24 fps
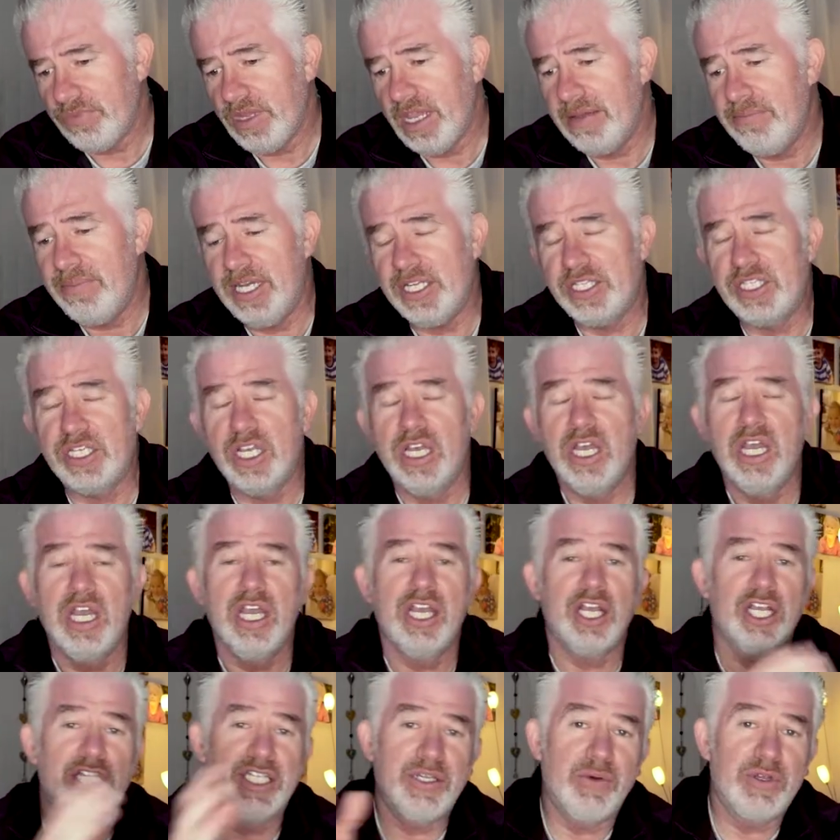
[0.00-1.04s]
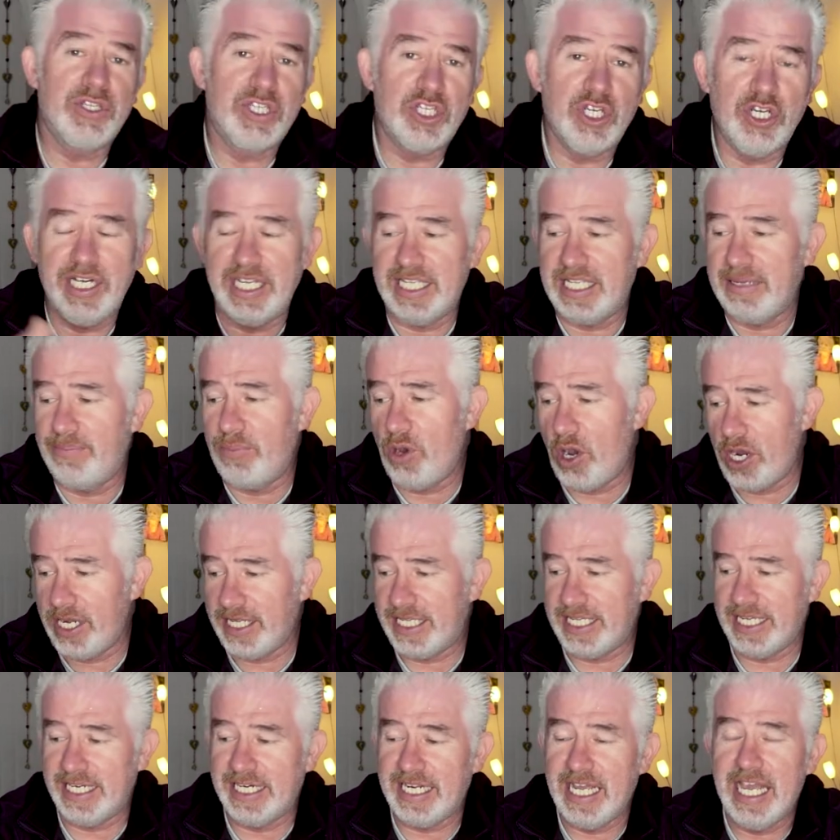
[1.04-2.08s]
But because I was so
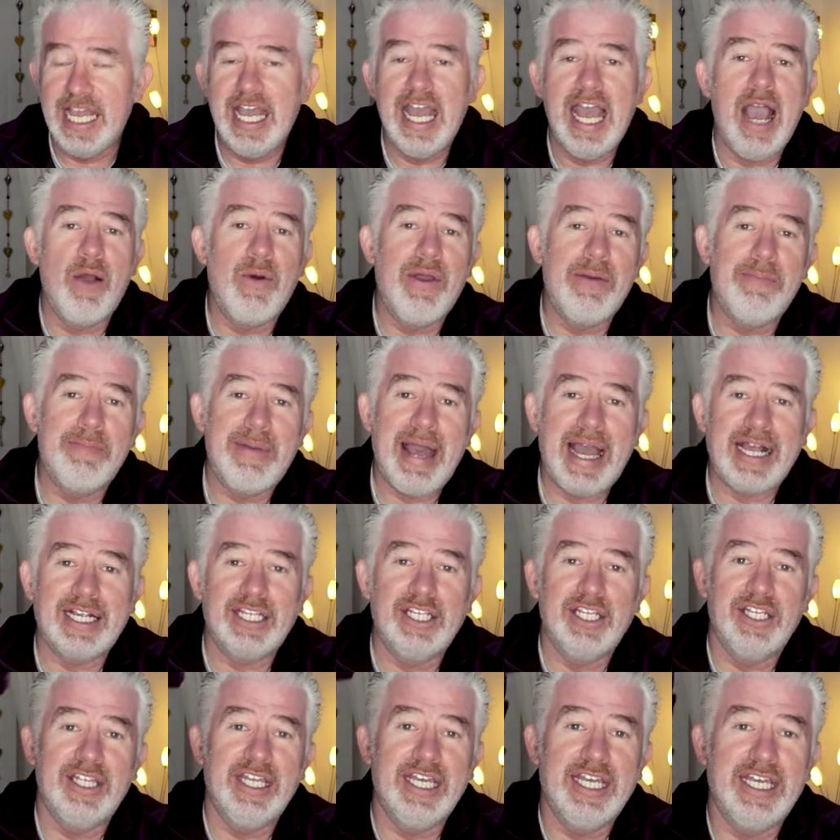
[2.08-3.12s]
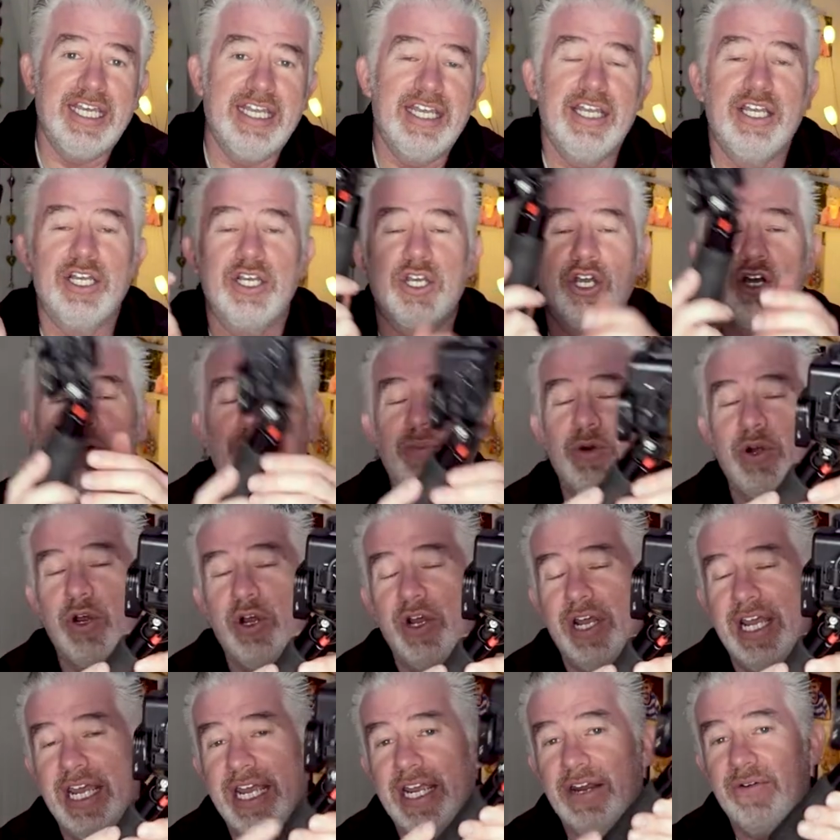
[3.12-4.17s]
disappointed, I went back to the
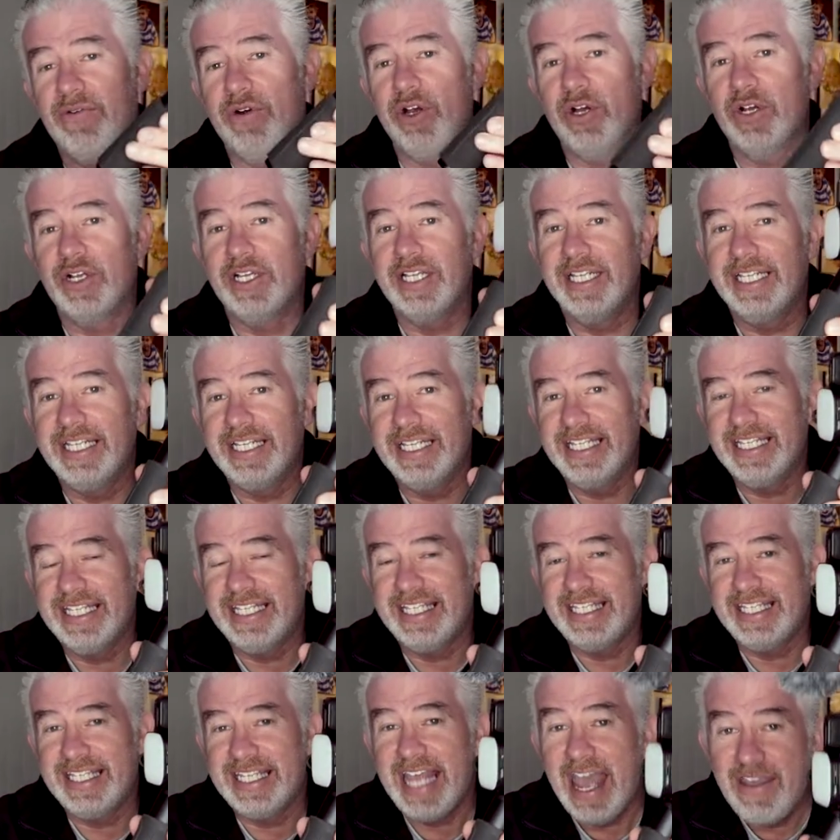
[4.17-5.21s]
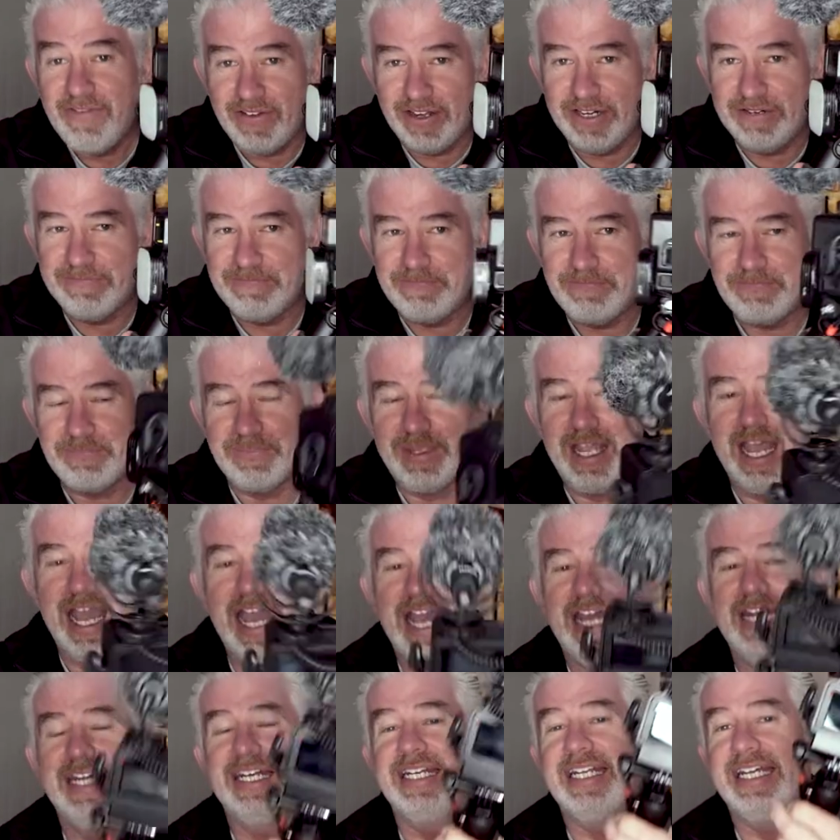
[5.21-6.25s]
GoPro Hero 7
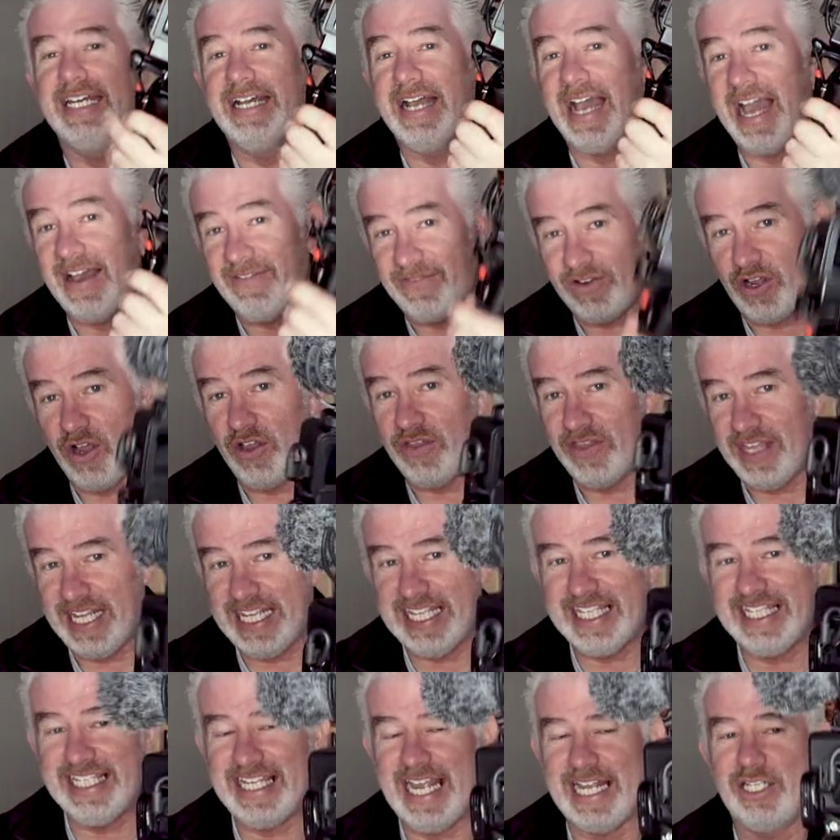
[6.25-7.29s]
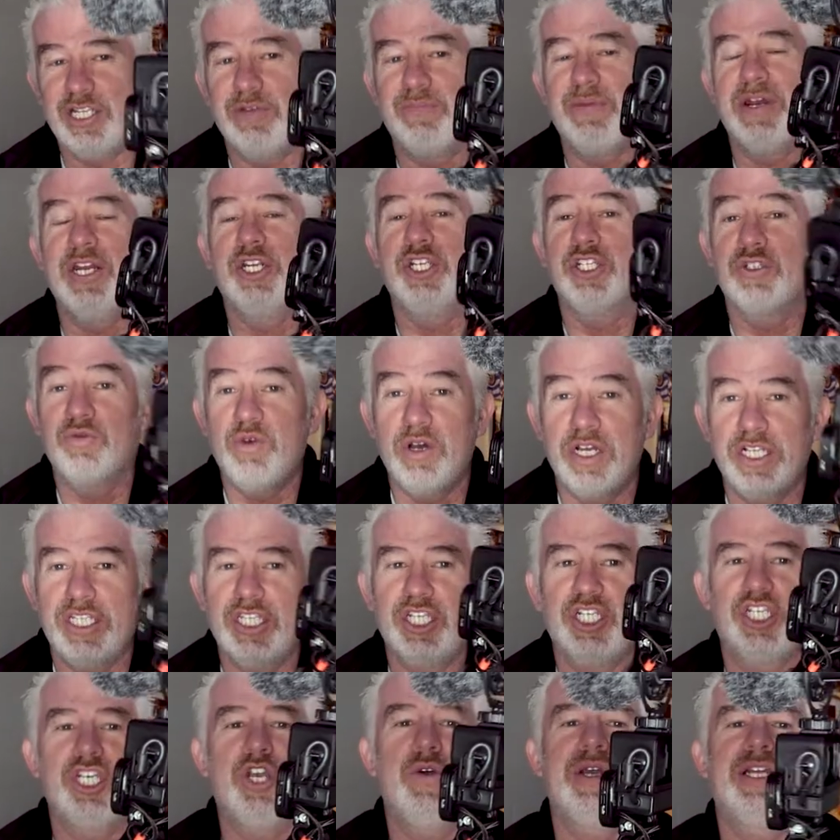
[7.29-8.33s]
and I've got this set up and I just wanted to
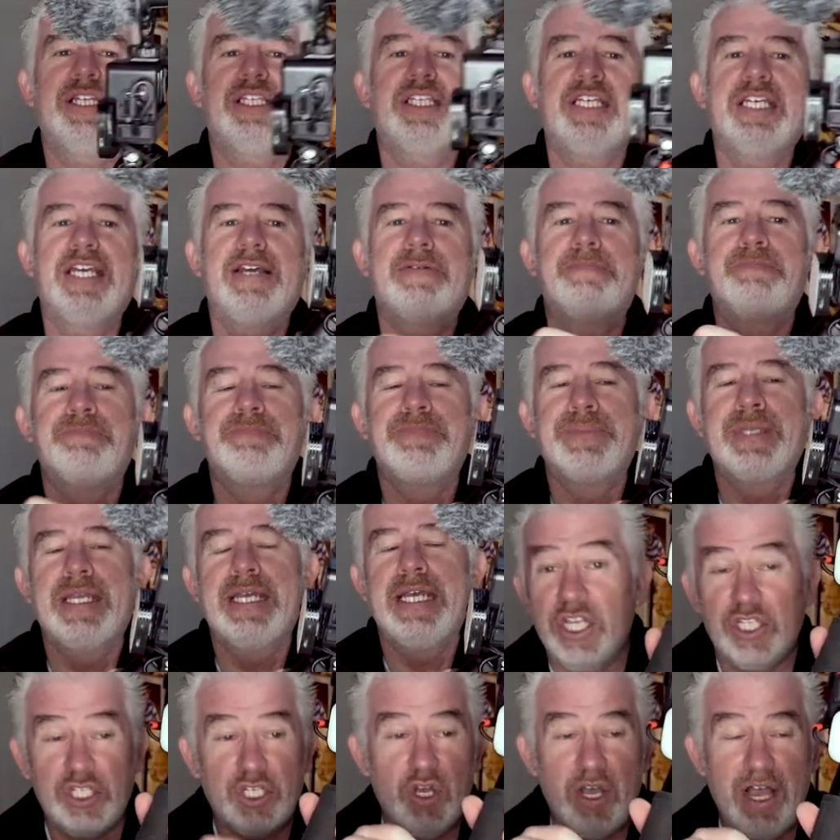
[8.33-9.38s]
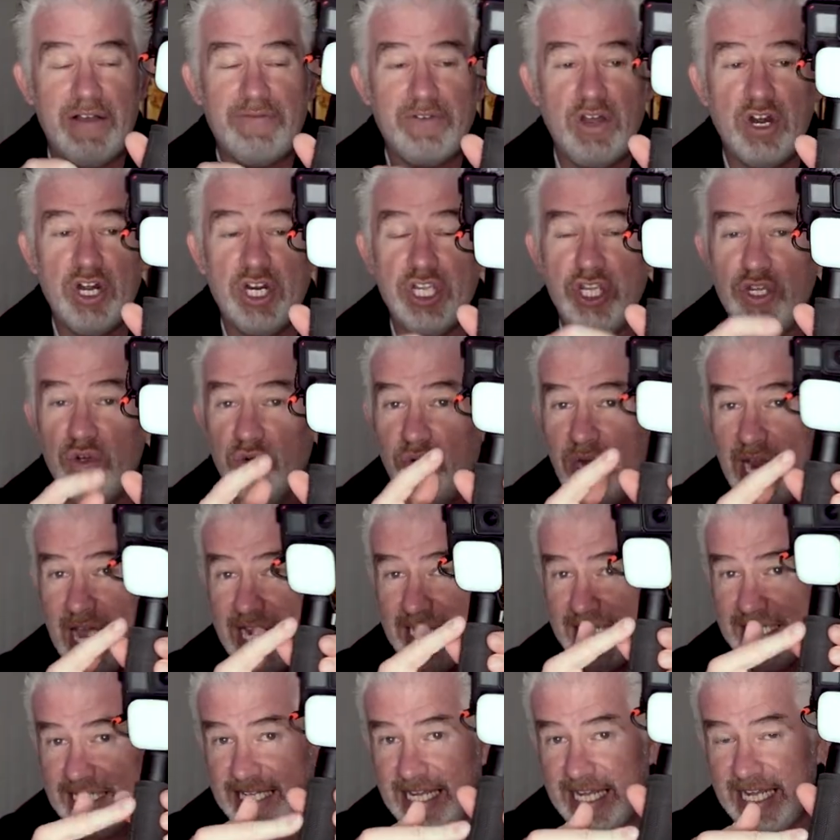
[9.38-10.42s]
show it to you. So I've got a
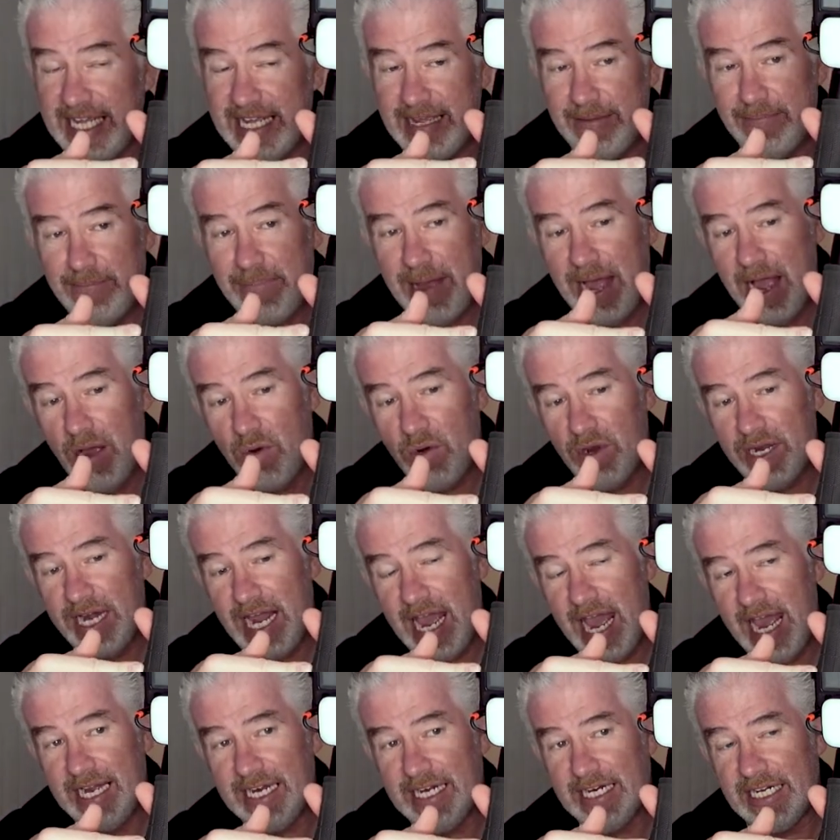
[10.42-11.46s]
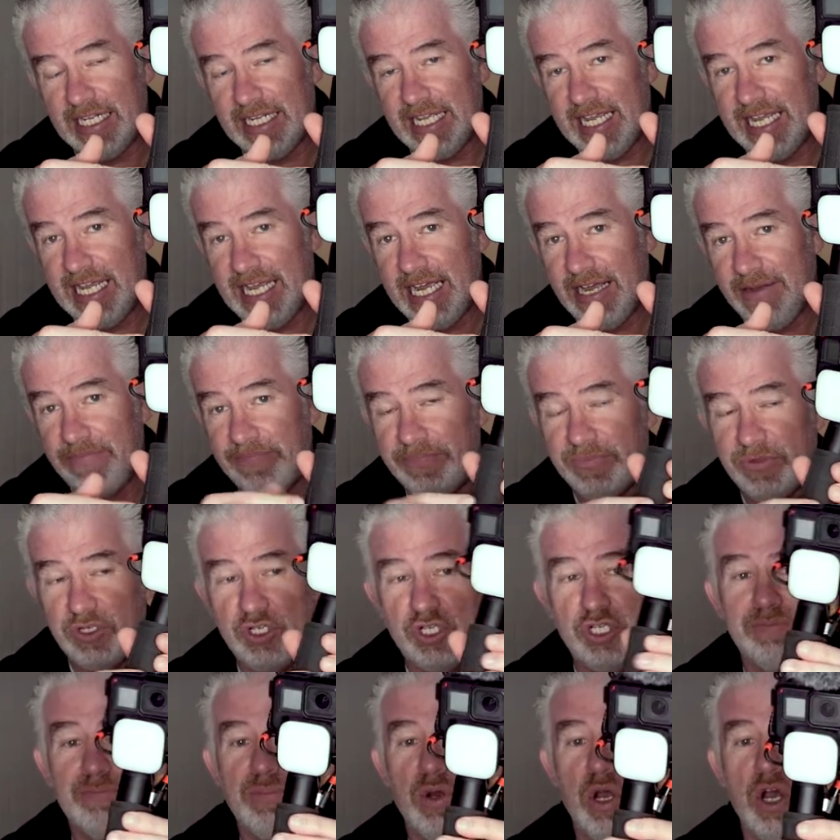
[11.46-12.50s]
Ulanzi powered handle here,
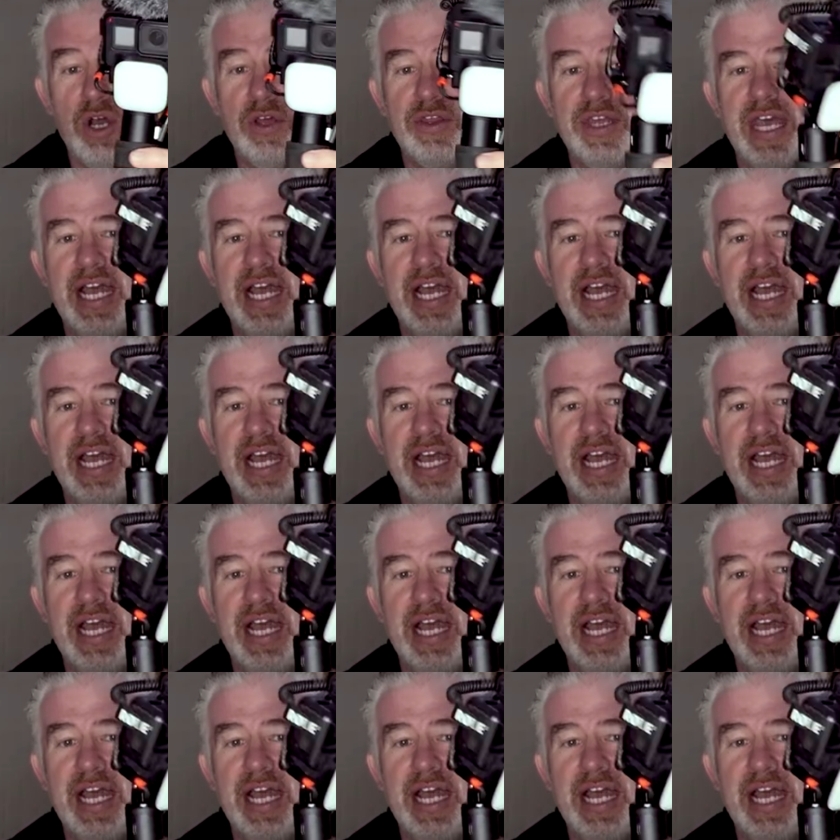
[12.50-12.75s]
just bought